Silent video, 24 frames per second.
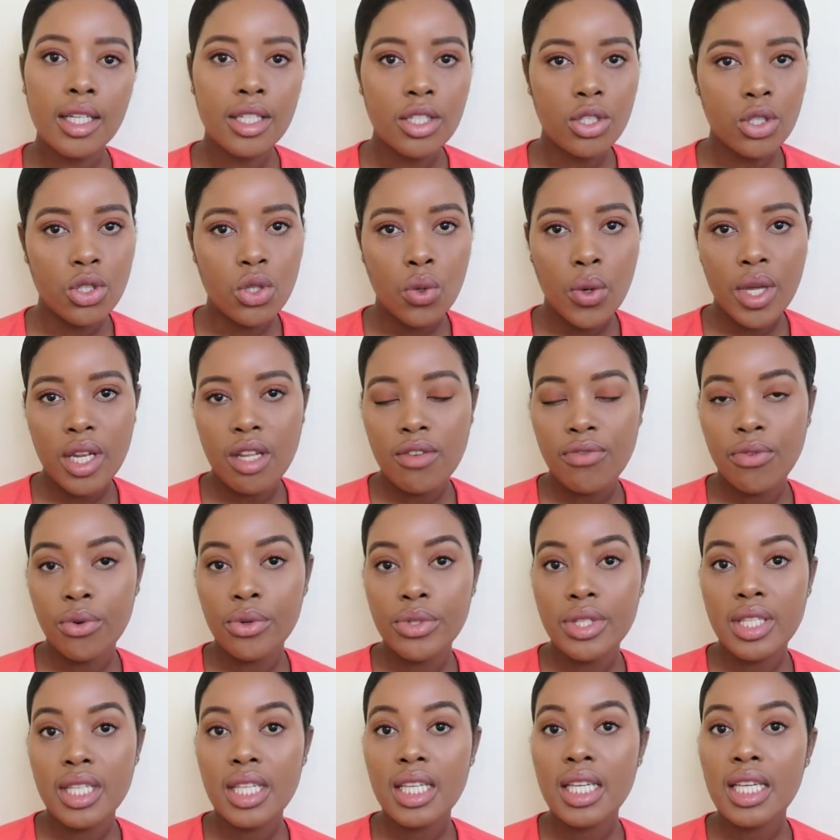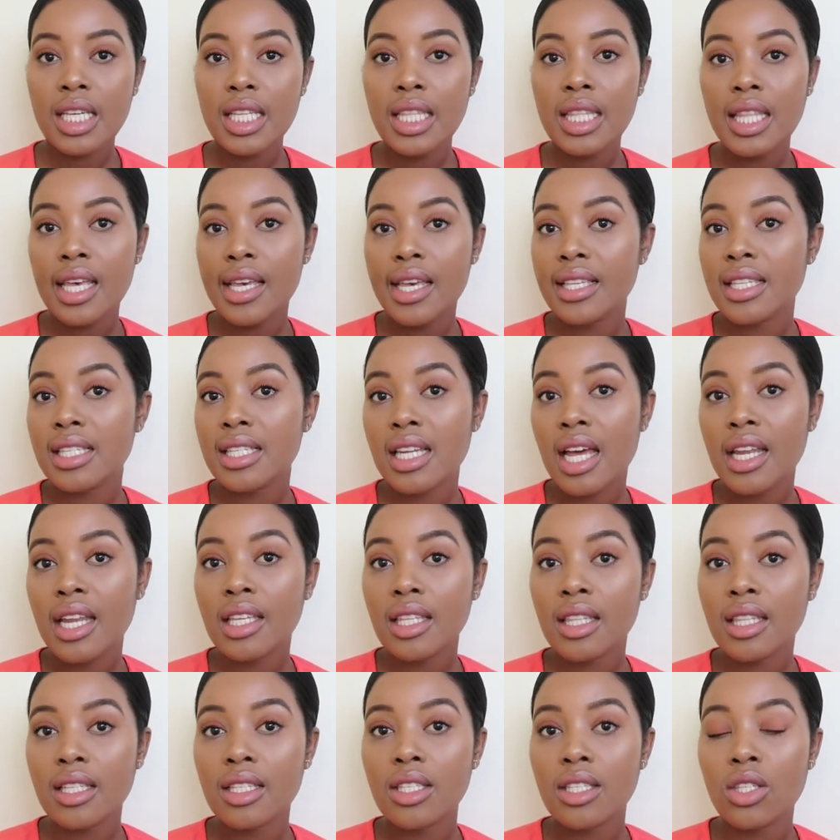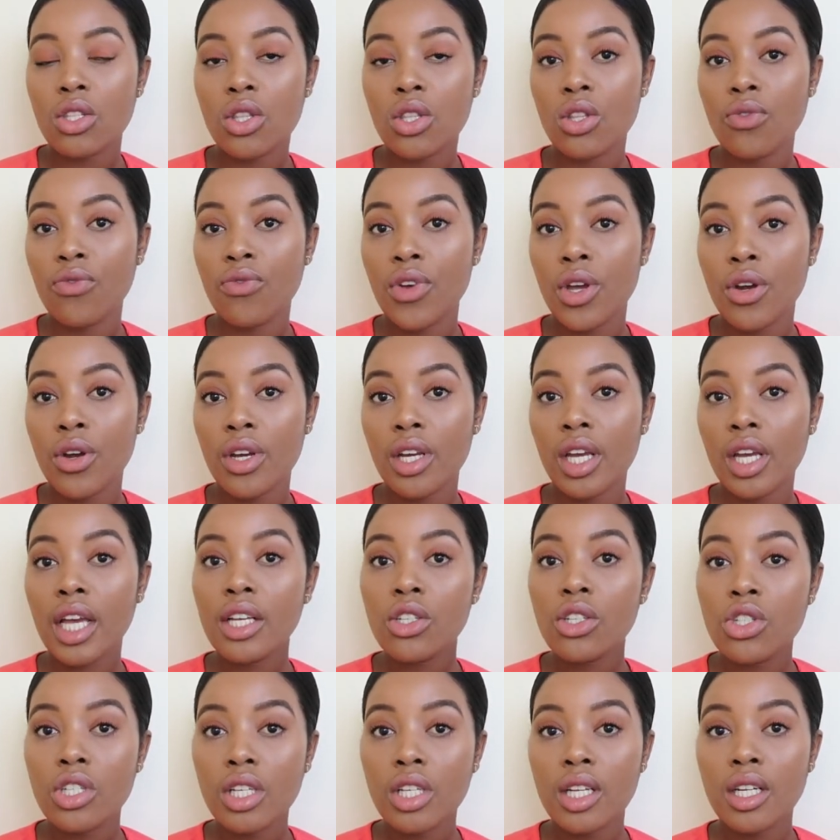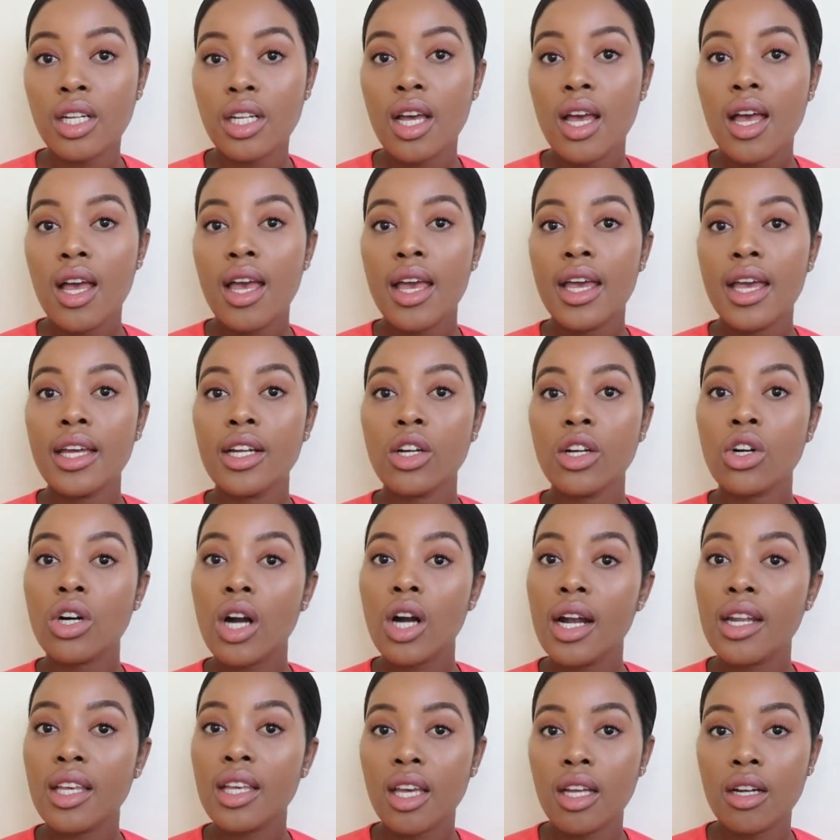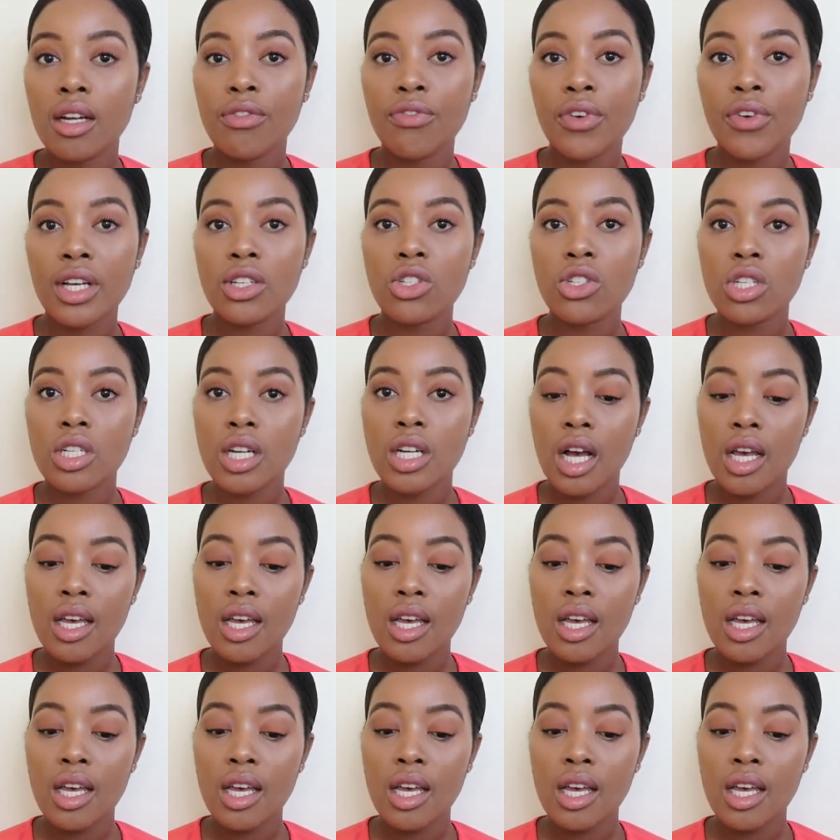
In 2014, they studied the variation in chronic infection.